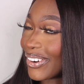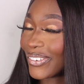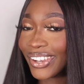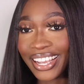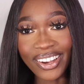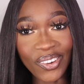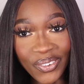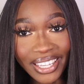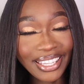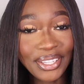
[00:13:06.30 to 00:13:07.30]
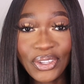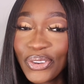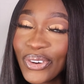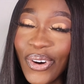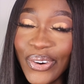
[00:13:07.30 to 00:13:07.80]
We are looking
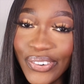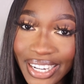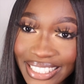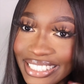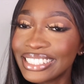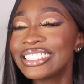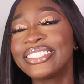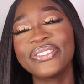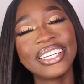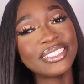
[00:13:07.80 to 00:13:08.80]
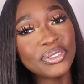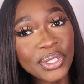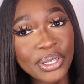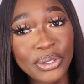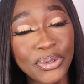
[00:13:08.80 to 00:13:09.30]
cute already. We are looking